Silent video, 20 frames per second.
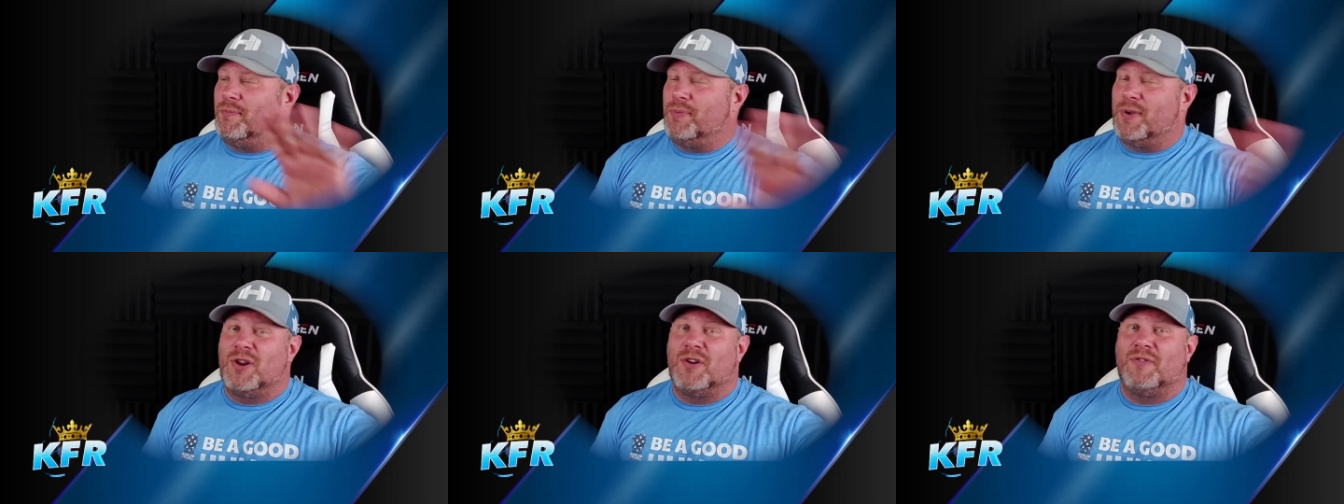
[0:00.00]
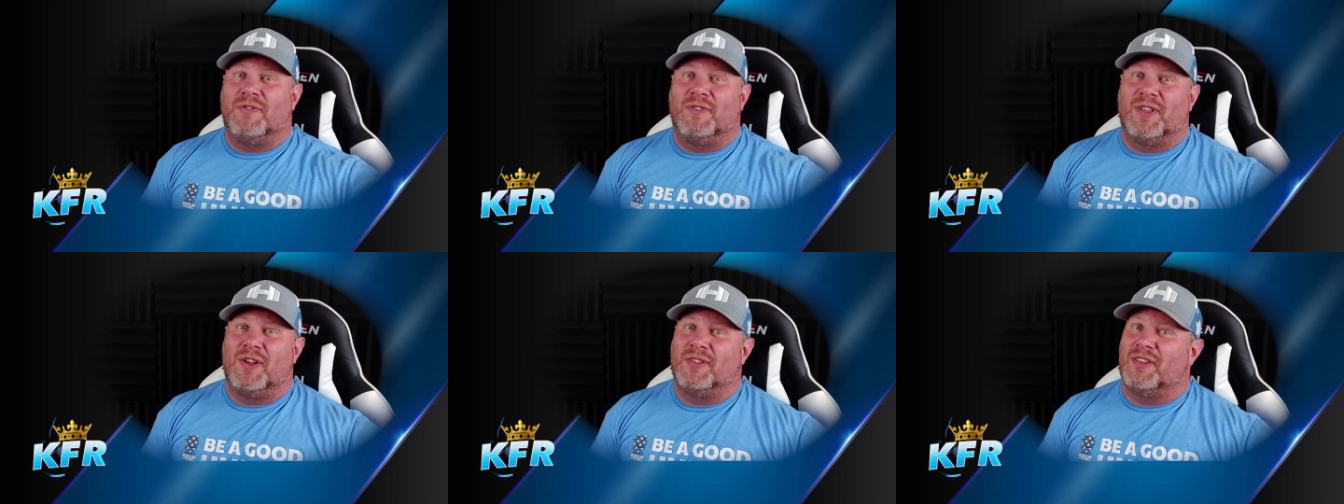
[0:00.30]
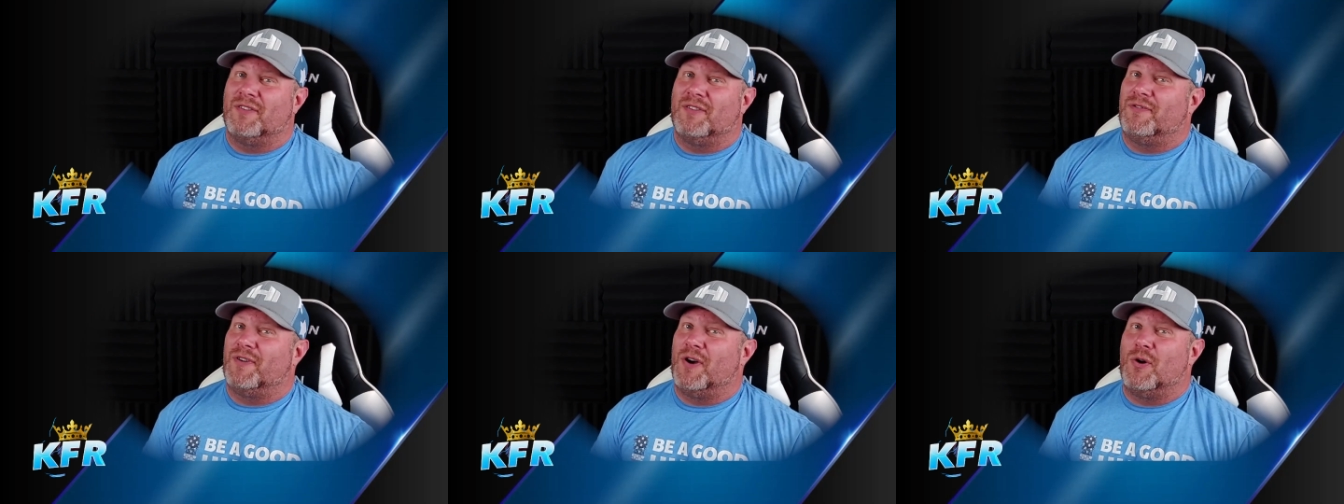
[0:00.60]
Beautiful
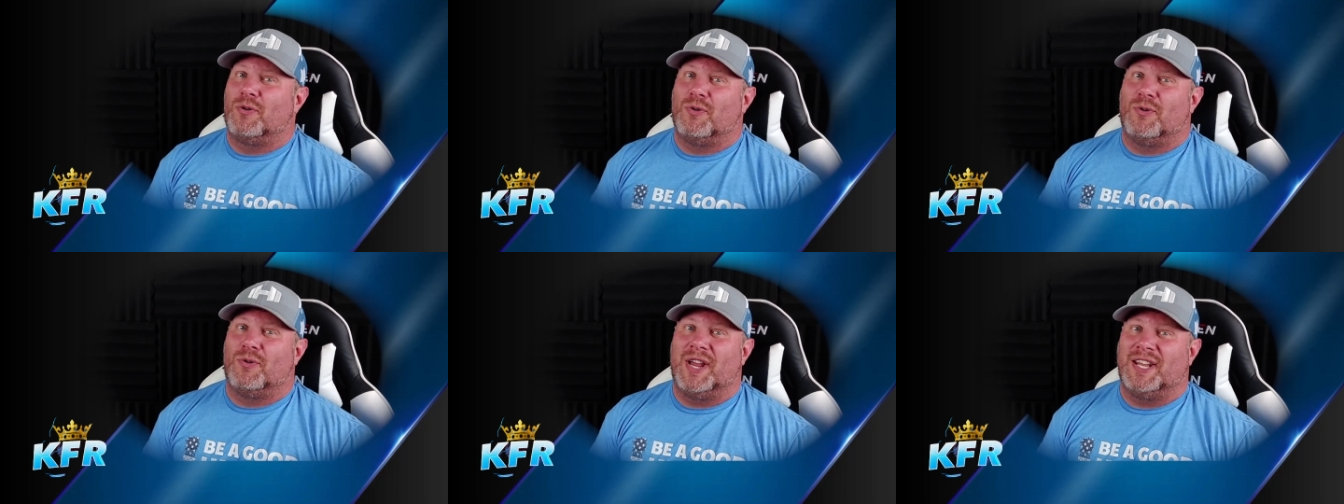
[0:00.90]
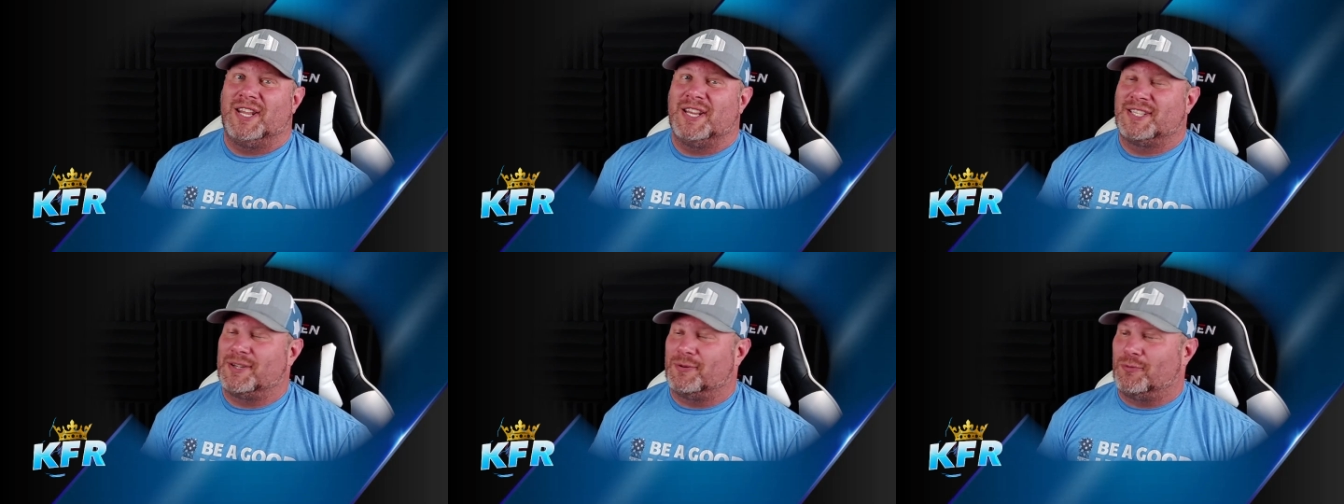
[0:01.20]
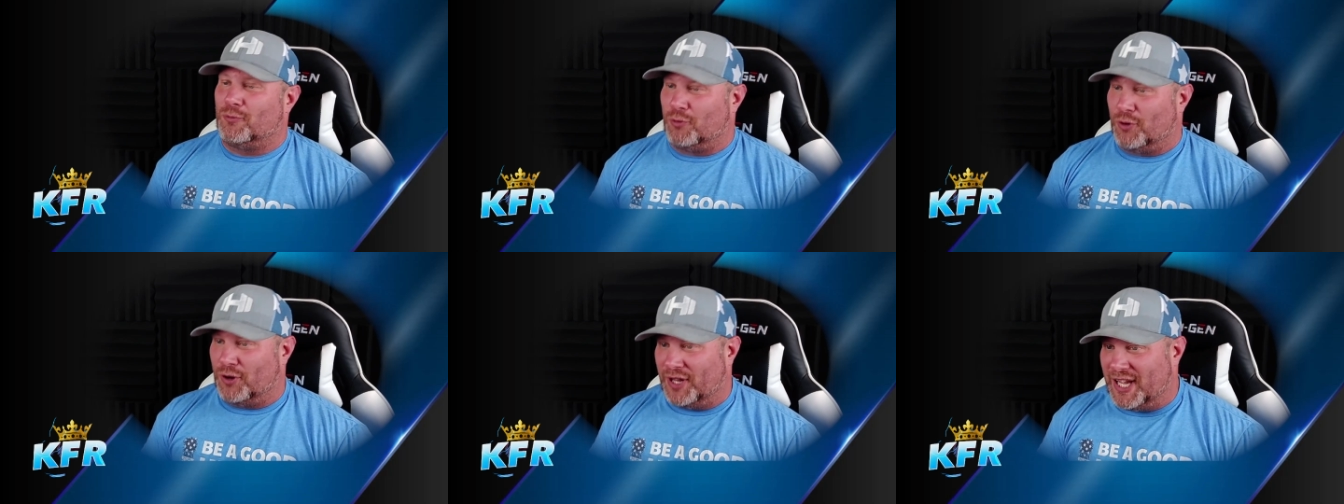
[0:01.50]
on the vocal. He did
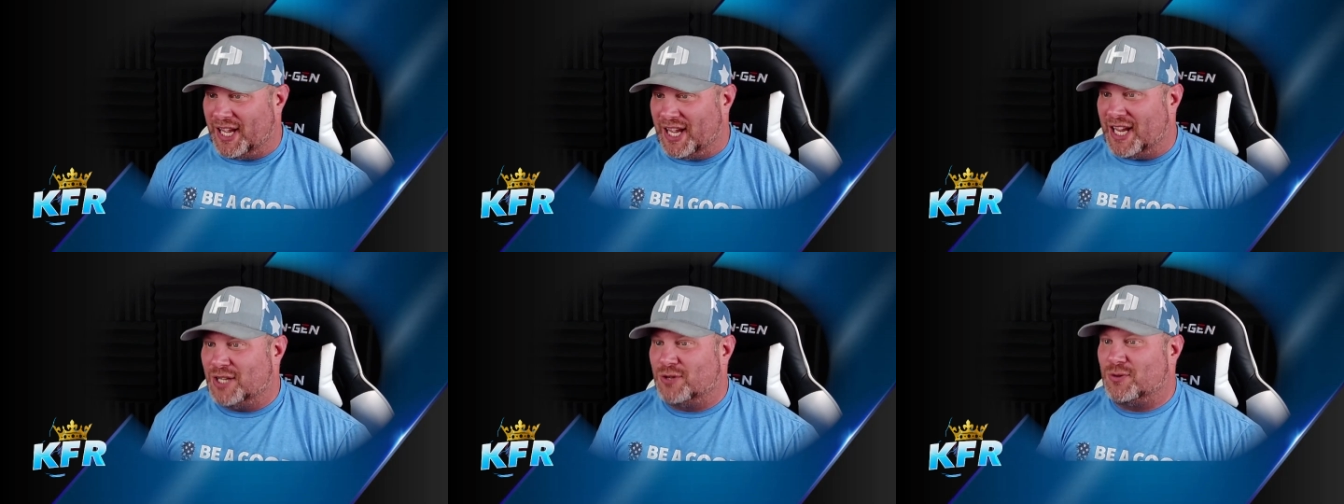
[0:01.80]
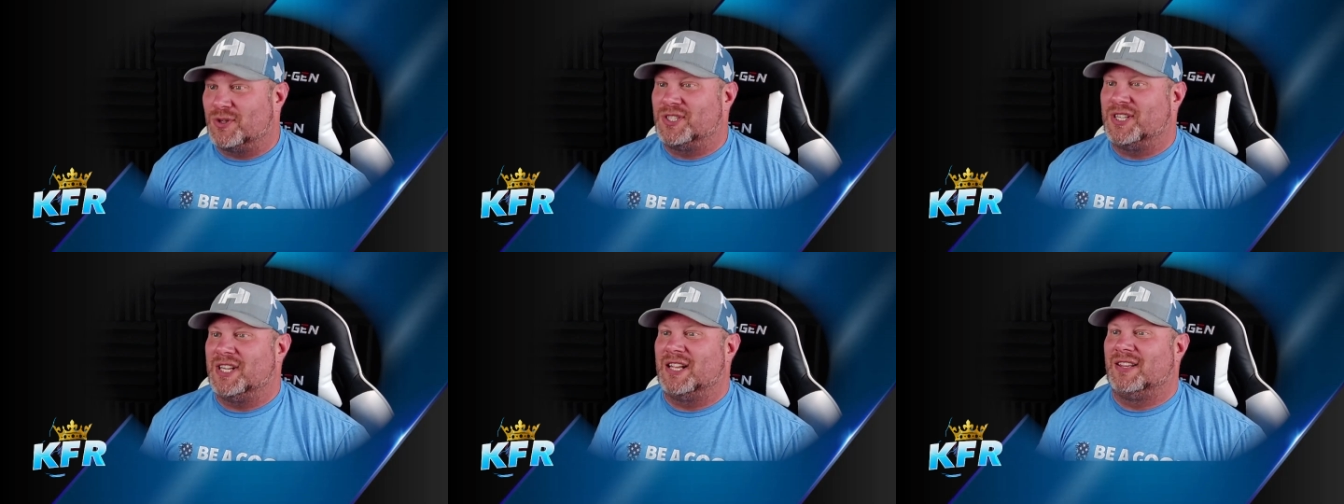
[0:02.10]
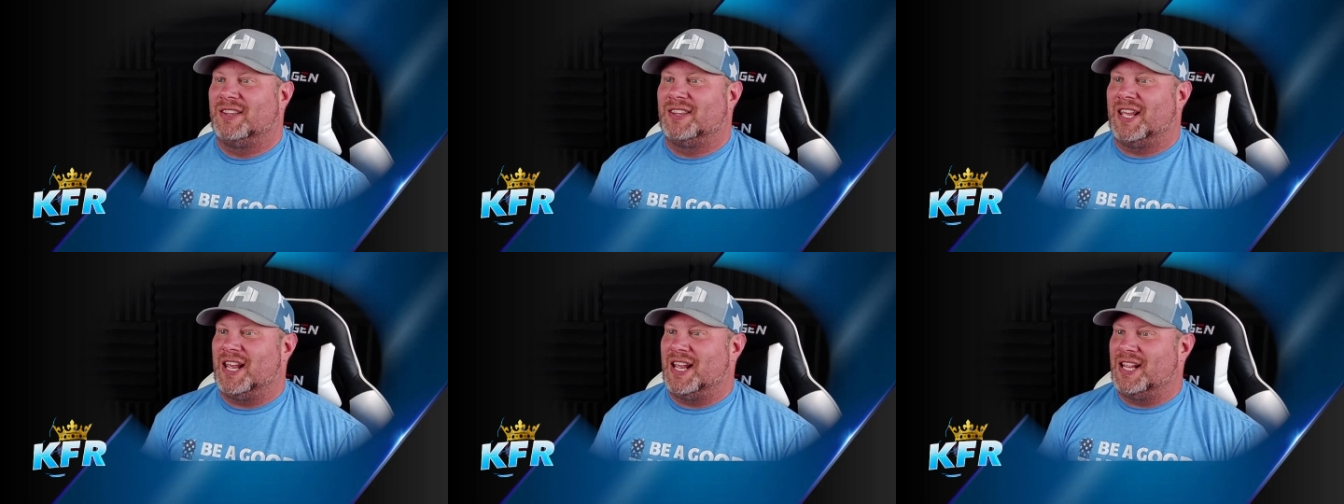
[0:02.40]
some really
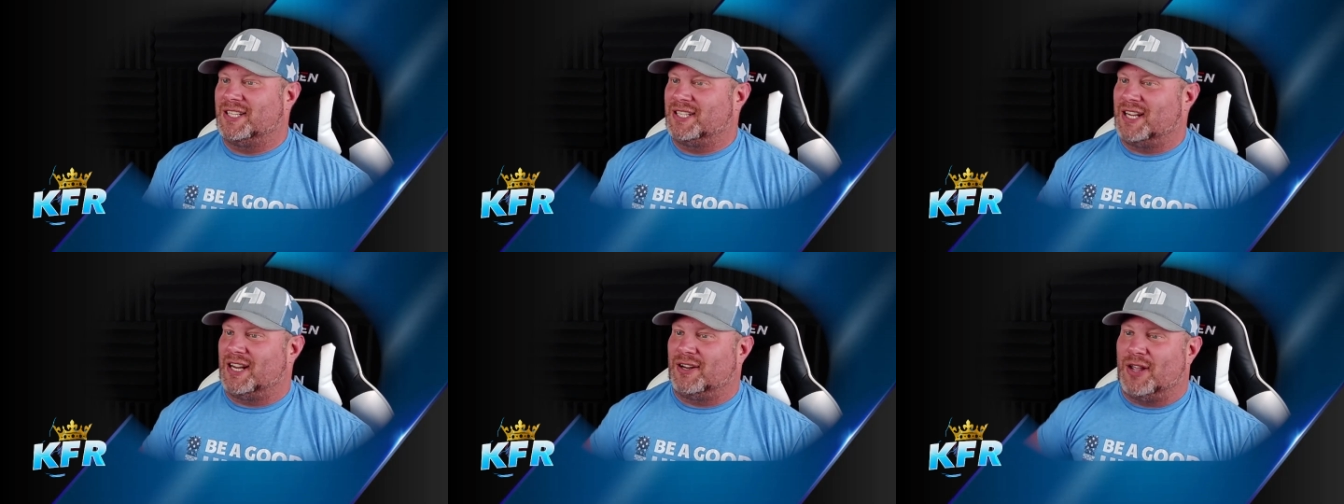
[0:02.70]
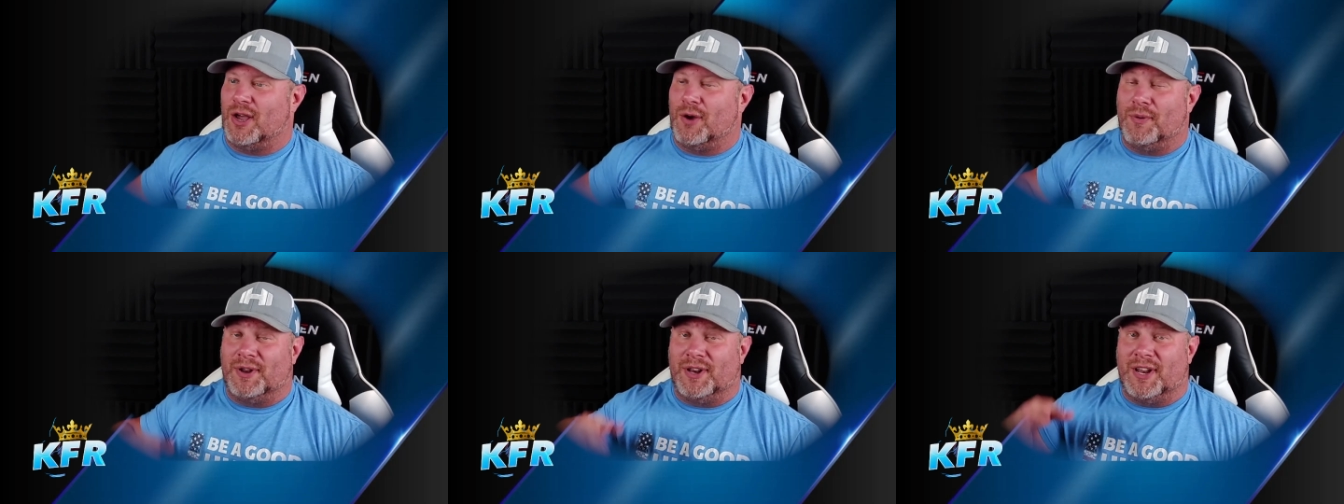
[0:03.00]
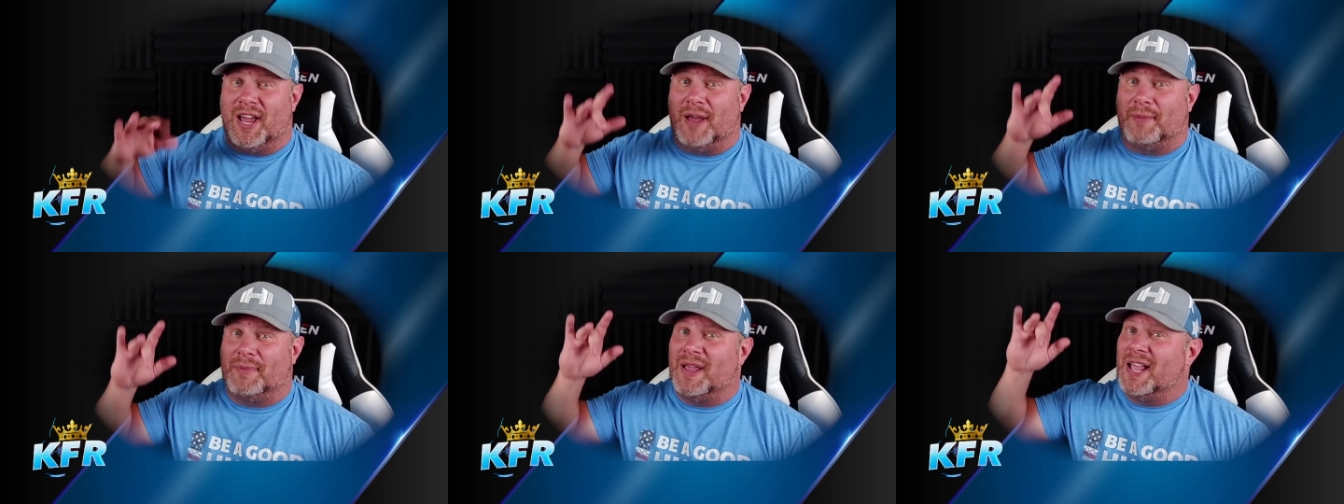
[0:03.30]
interesting things there,
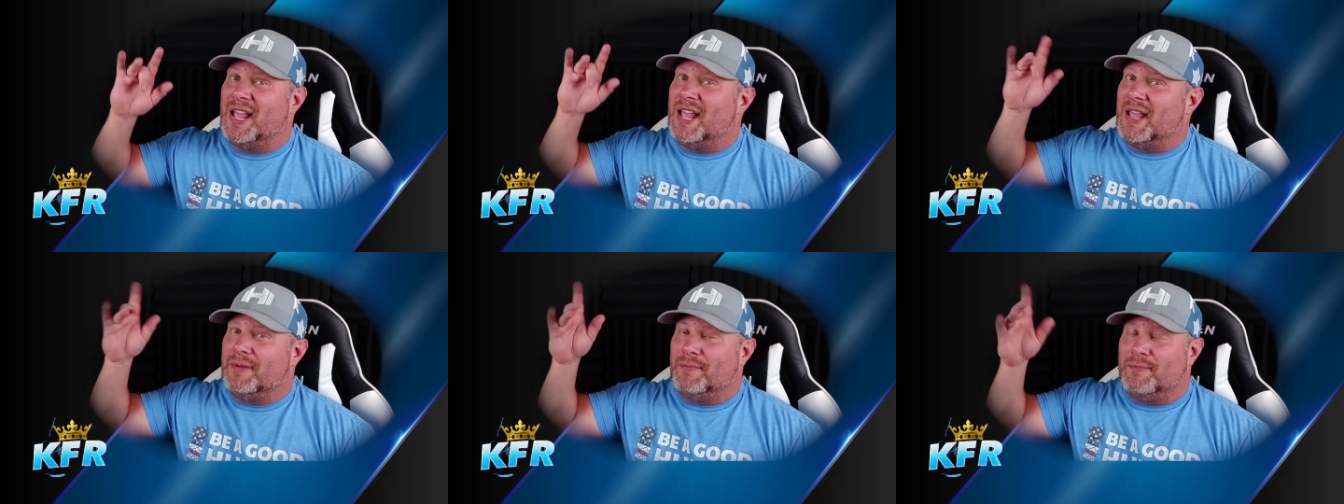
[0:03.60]
going up,